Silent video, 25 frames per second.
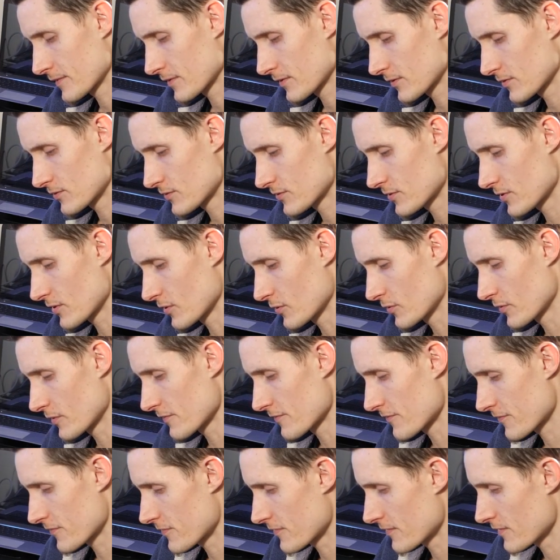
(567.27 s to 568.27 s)
So
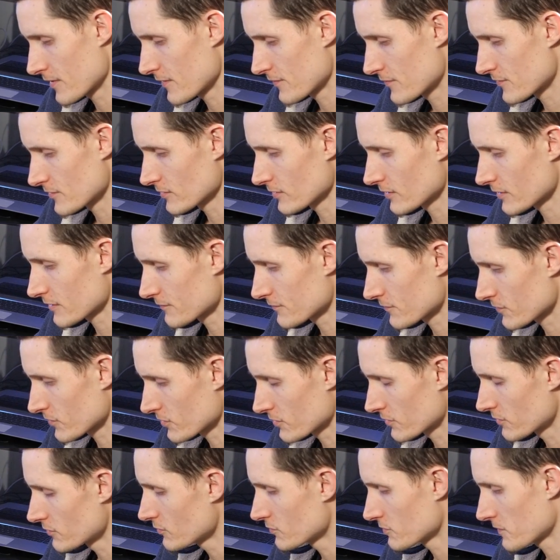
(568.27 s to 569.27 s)
if you're looking for
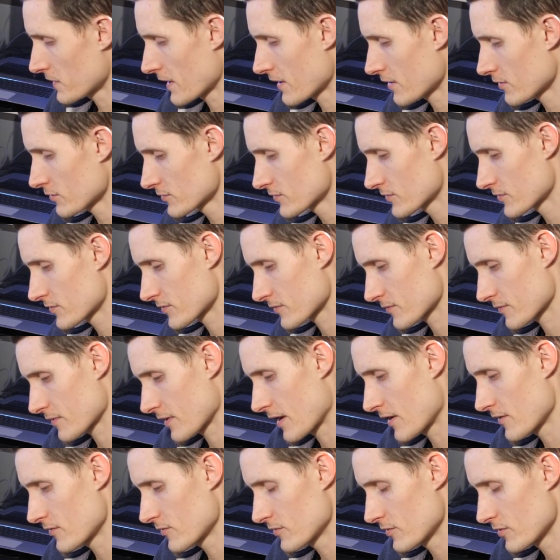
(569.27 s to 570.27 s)
a new mouse,
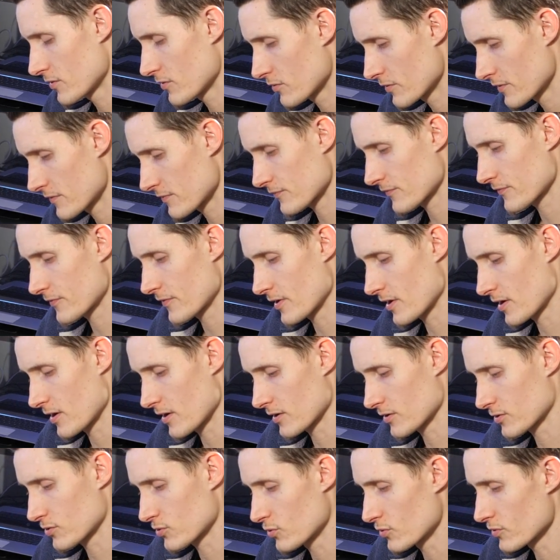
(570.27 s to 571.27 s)
I don't know if
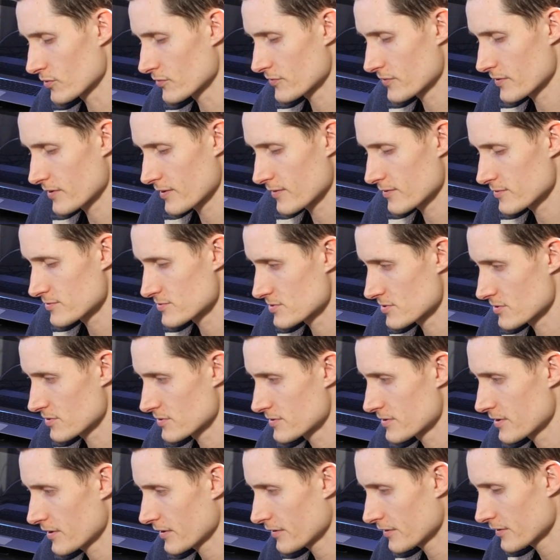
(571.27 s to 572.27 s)
Corsair is your
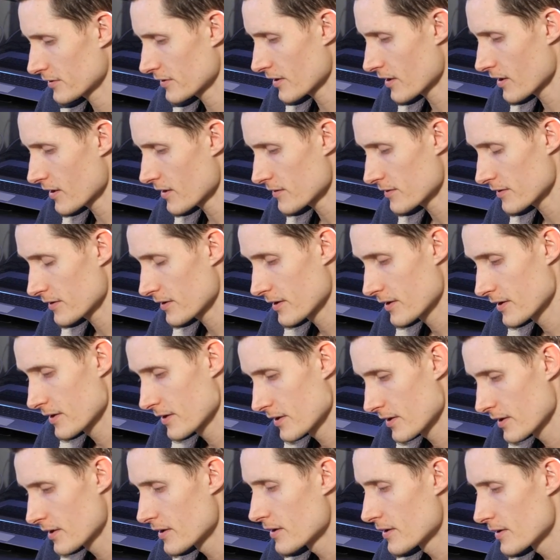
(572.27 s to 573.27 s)
dig or not,
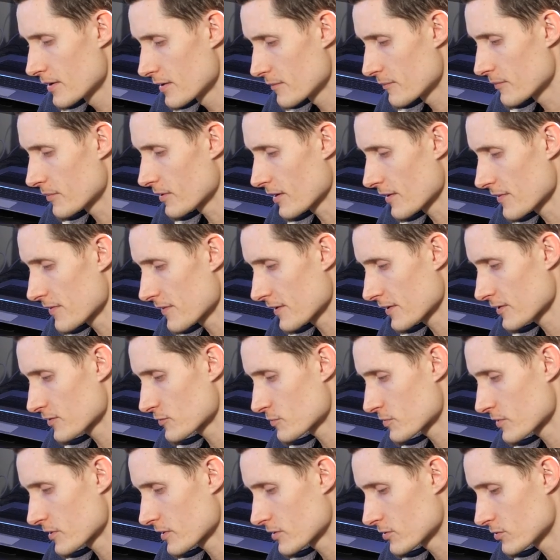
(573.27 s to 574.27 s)
but I think it's
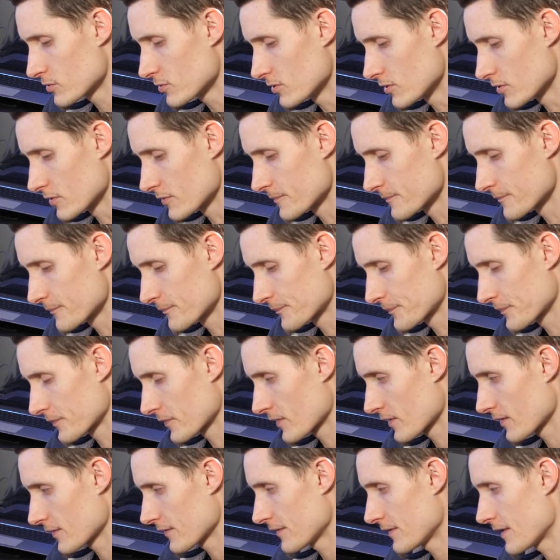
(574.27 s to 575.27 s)
pretty cool.
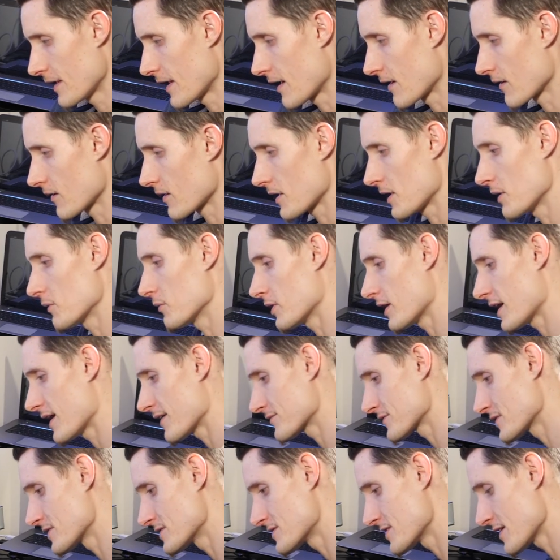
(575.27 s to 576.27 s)
Now, I will have
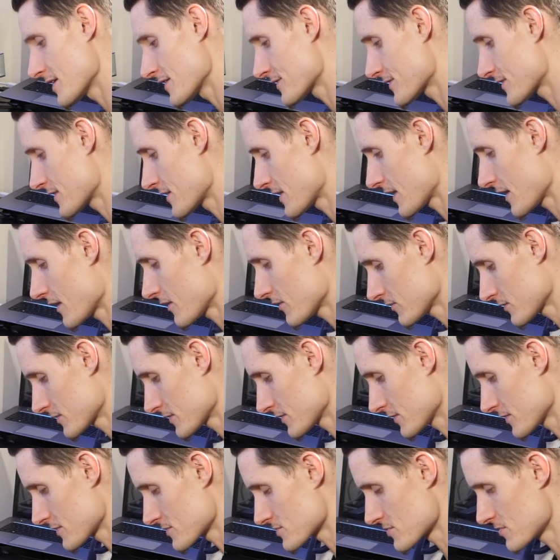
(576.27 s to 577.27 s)
to test it out
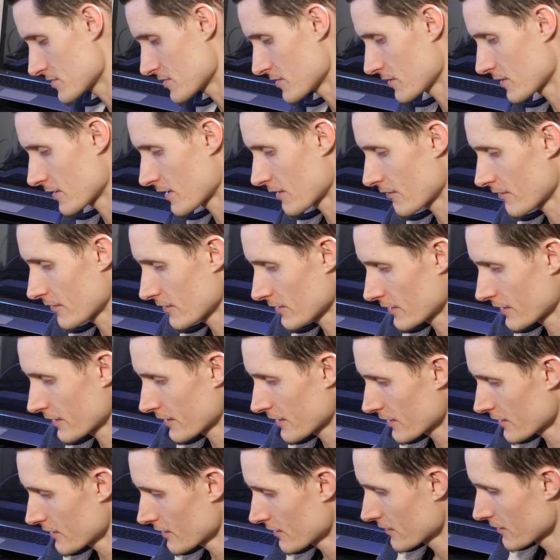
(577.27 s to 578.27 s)
and let you know how I like
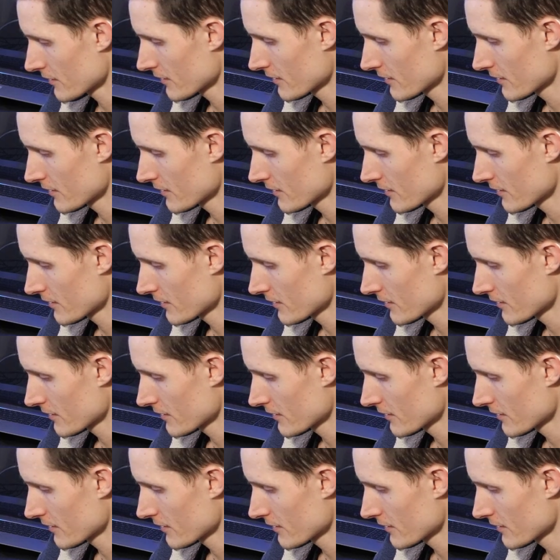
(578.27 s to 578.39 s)
it.